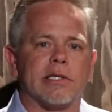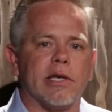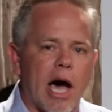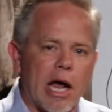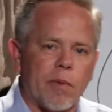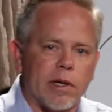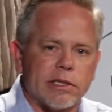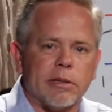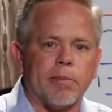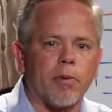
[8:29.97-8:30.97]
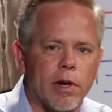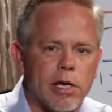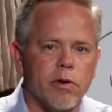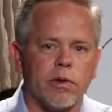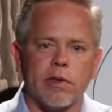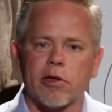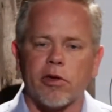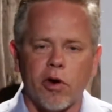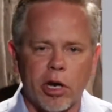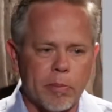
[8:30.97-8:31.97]
God wants to bring you to this
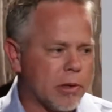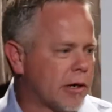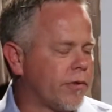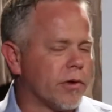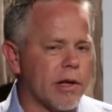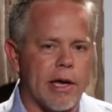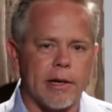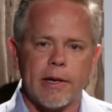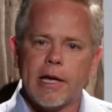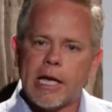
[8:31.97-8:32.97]
good and plentiful land.